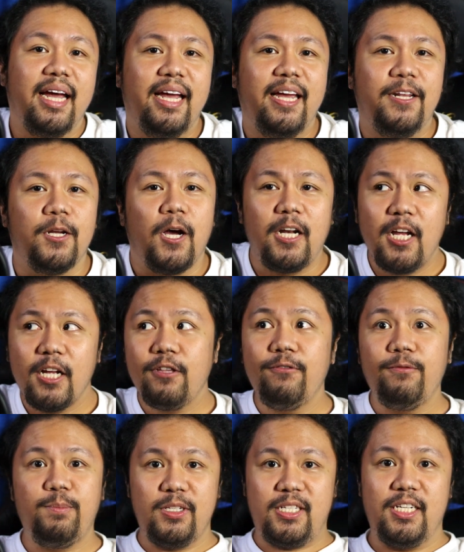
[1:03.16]
And a lot
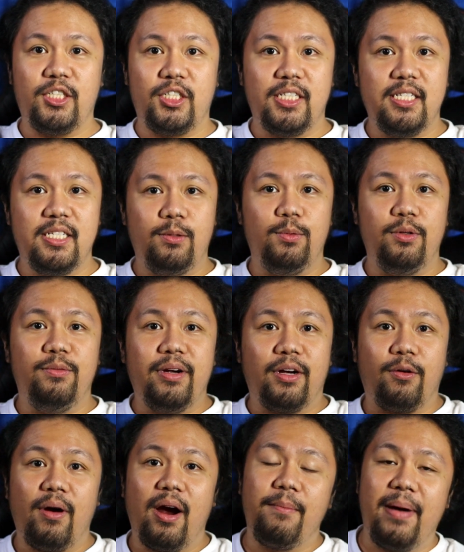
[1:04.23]
of positions would
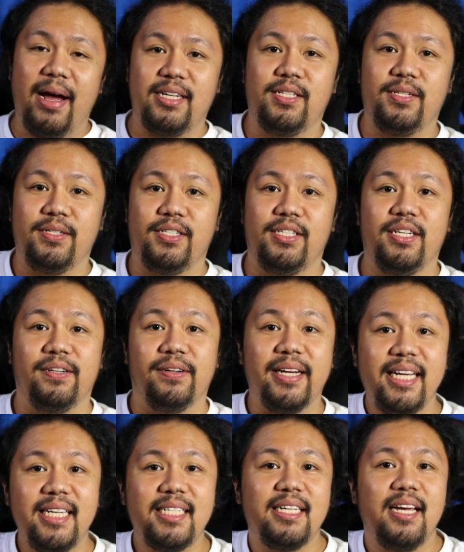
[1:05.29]
require master's
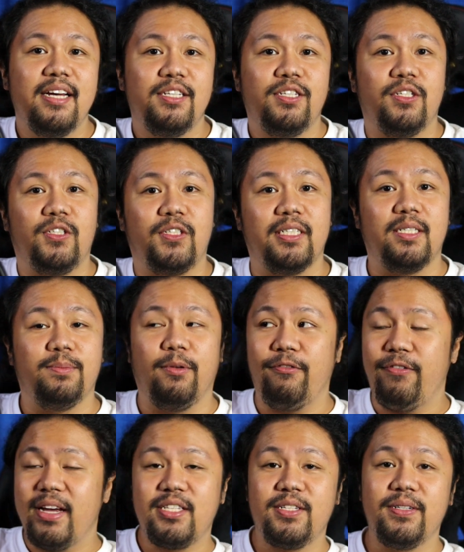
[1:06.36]
degrees, such as
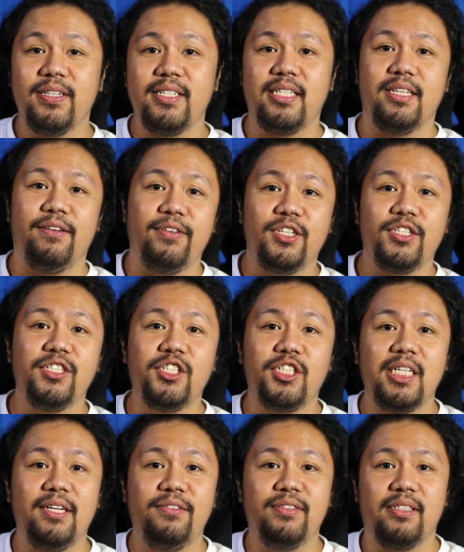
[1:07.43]
professors, division
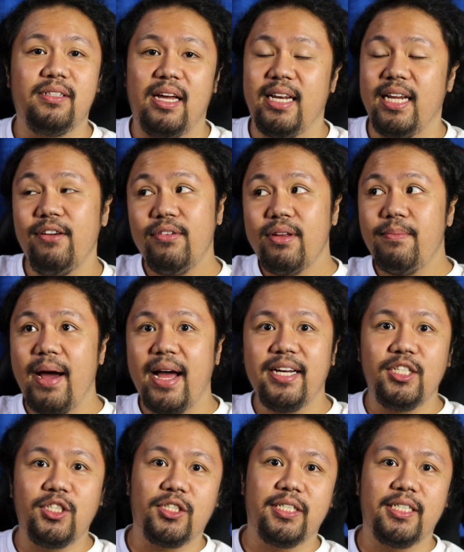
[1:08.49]
chiefs, and even
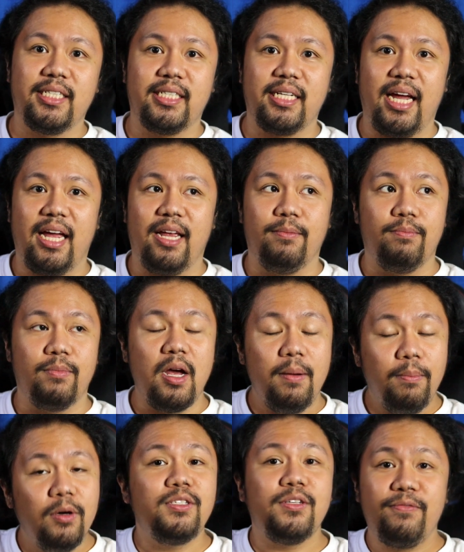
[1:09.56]
managers. And
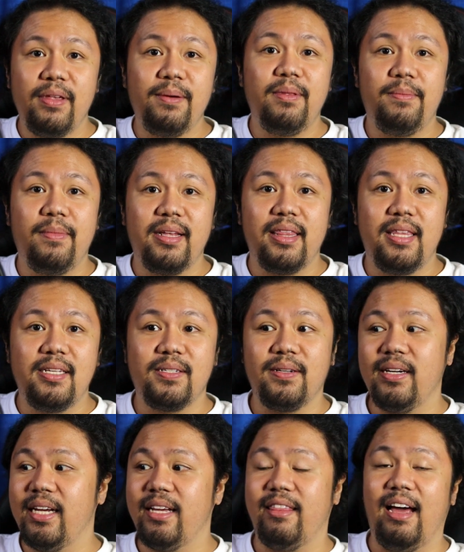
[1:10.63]
most of them naman, these
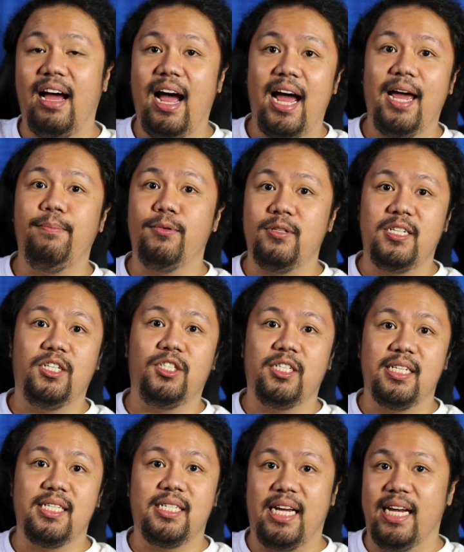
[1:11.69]
are like the high
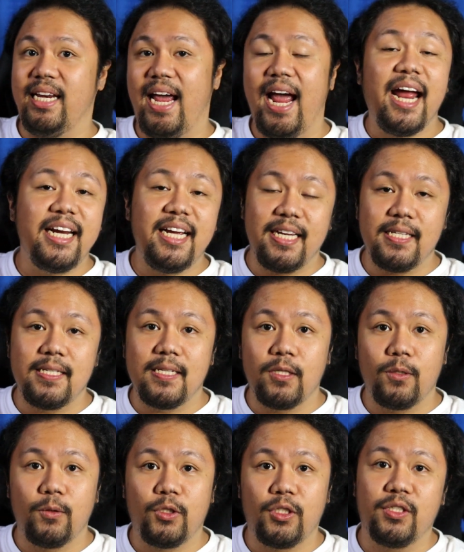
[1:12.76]
positions in any
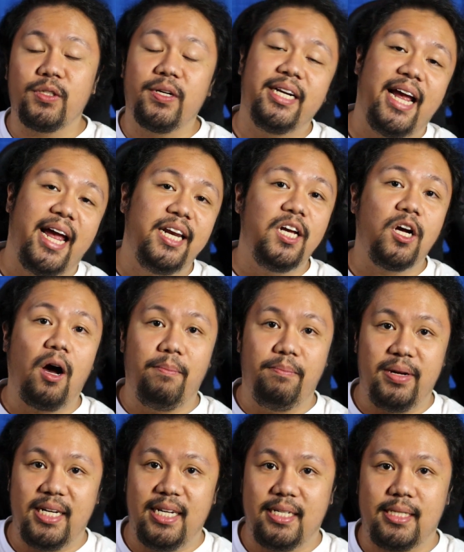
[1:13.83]
institutions or in any
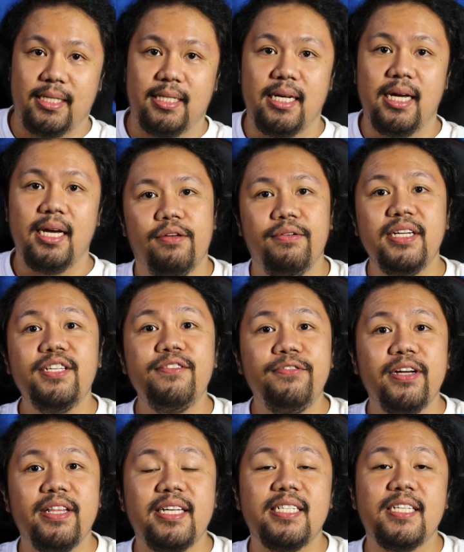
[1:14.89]
companies. The reason
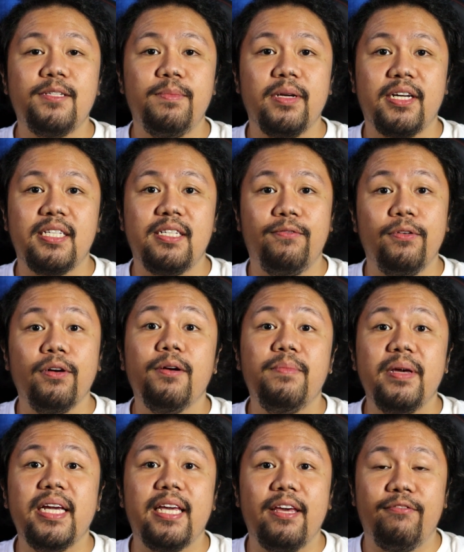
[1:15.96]
for this is because if you
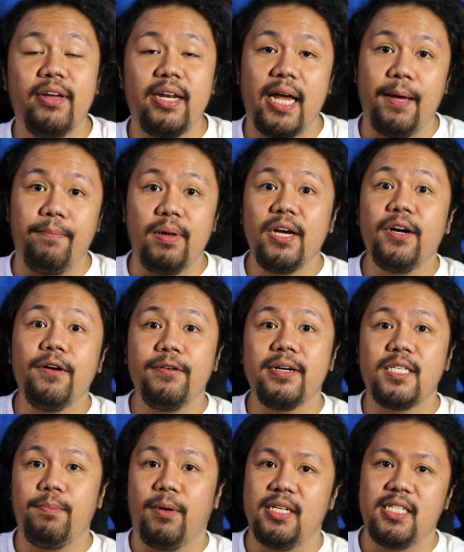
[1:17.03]
are being given a bigger
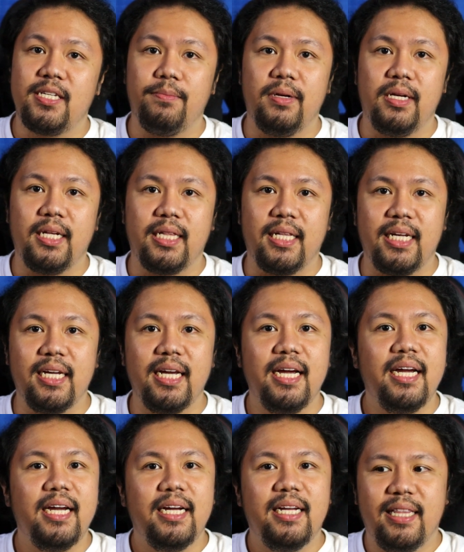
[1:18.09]
responsibility,
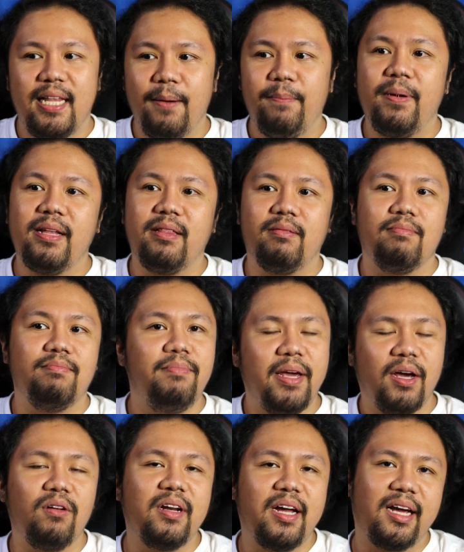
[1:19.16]
dapat
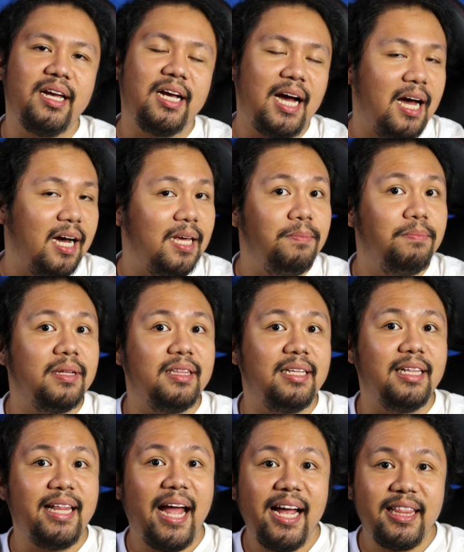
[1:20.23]
meron ka rin kaakibat
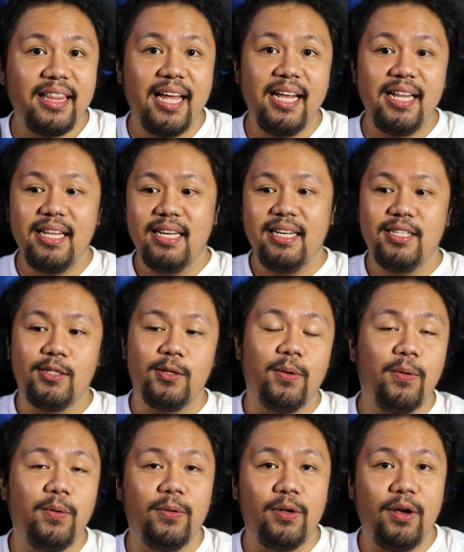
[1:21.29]
na title,
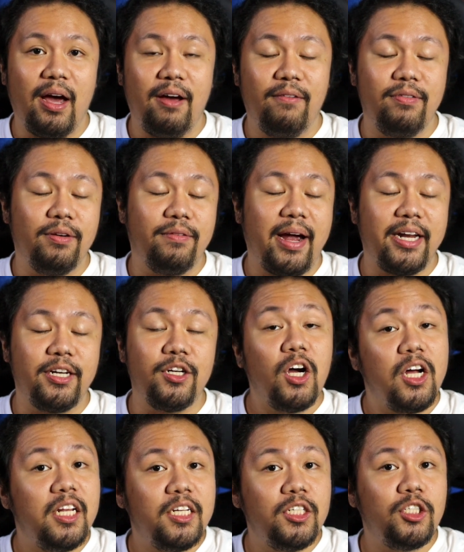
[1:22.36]
so you have the right
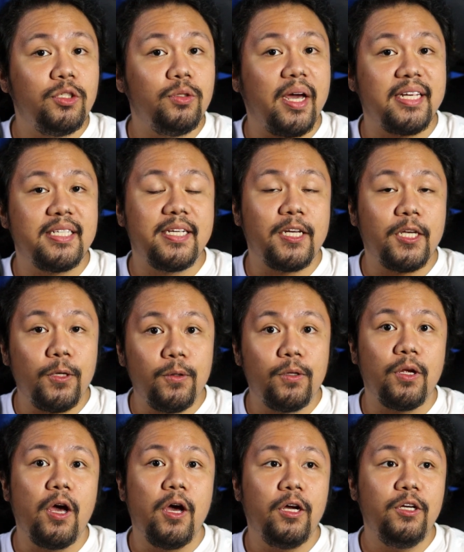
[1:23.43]
knowledge to
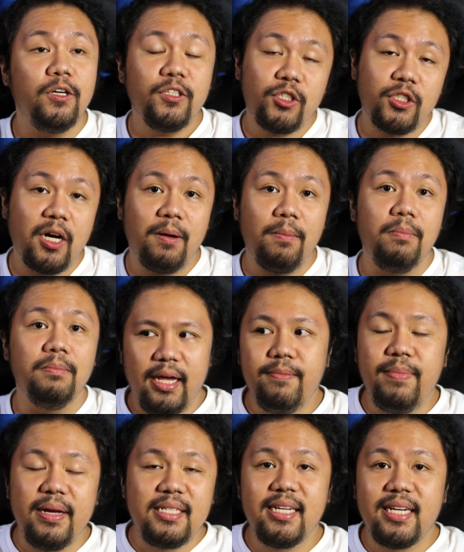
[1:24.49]
execute your job.
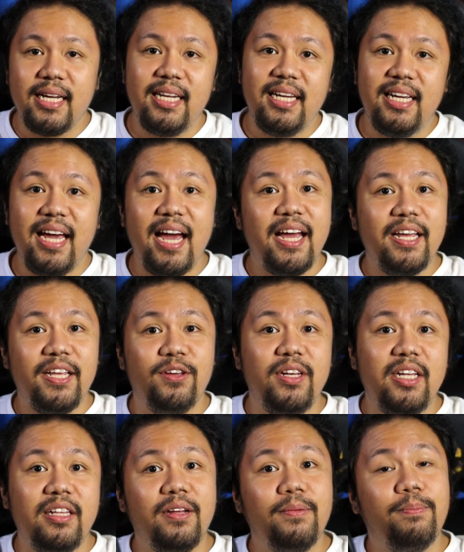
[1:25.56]
And basically, yeah, you
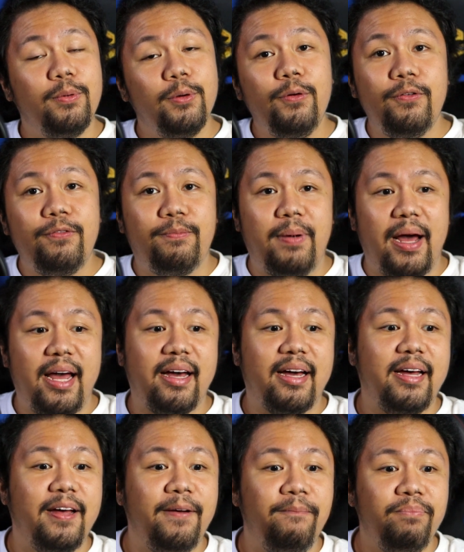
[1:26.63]
need a proof
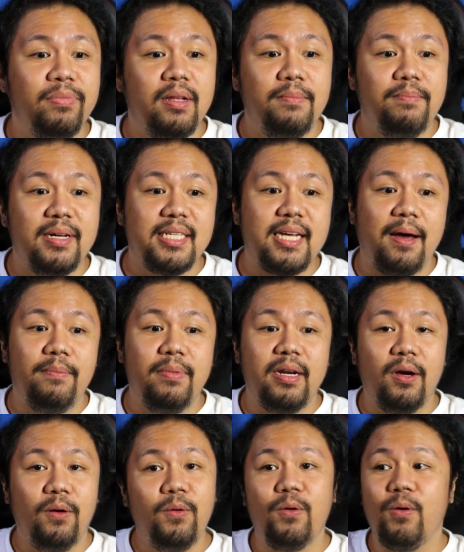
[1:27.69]
para
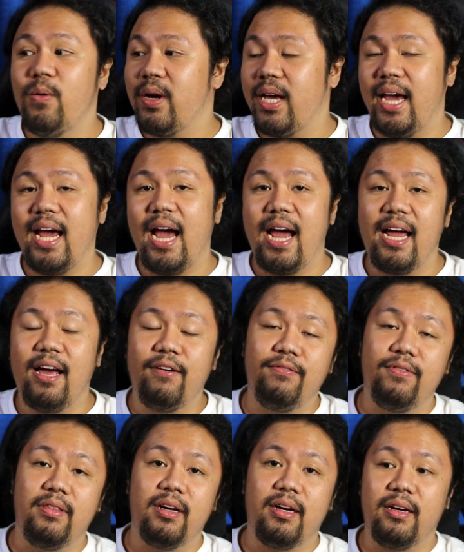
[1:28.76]
masabi na, oh, okay, I
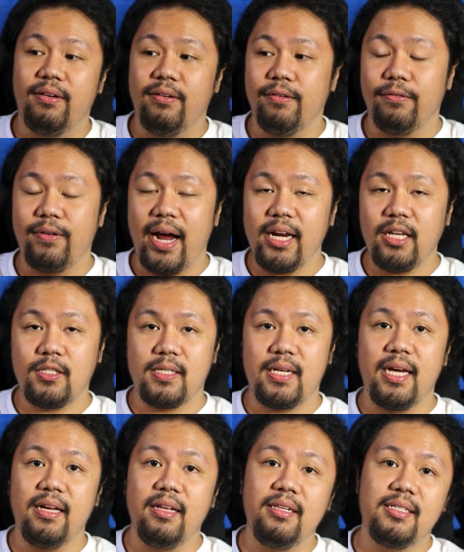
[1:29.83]
have the right
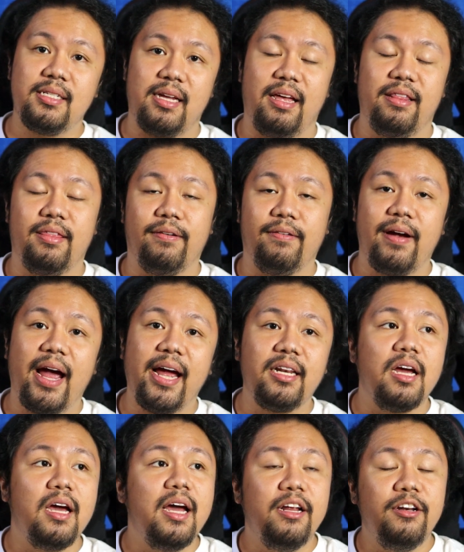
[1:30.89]
skills and the
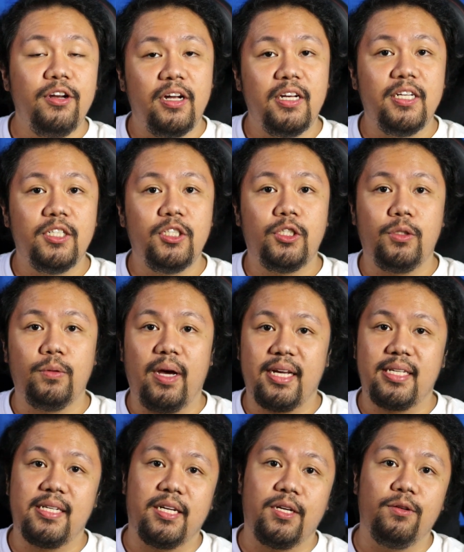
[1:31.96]
right knowledge to
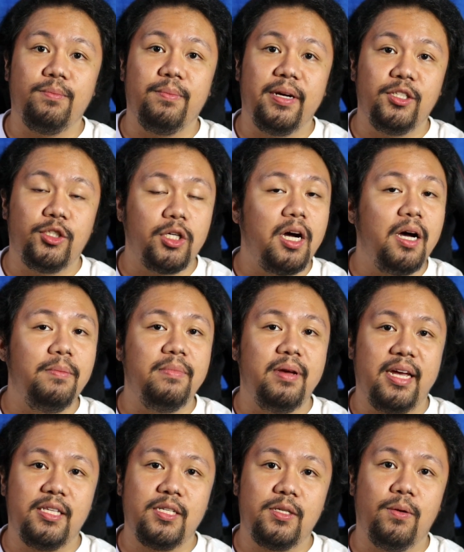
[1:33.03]
execute my
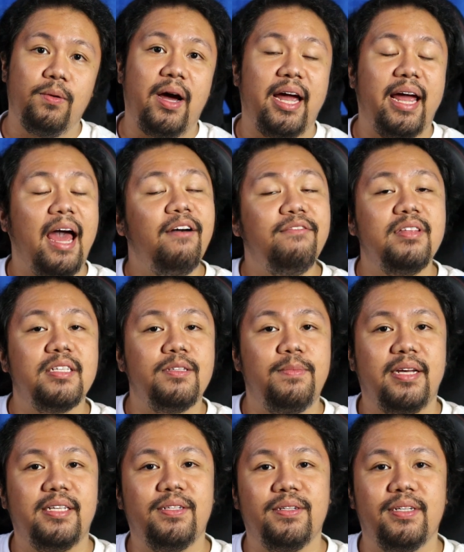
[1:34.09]
job, and so I have this
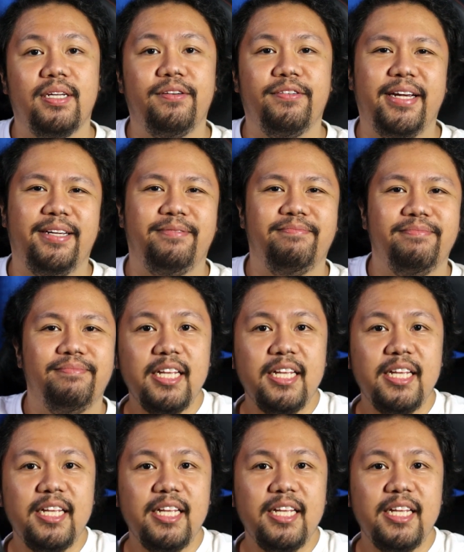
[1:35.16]
master's degree.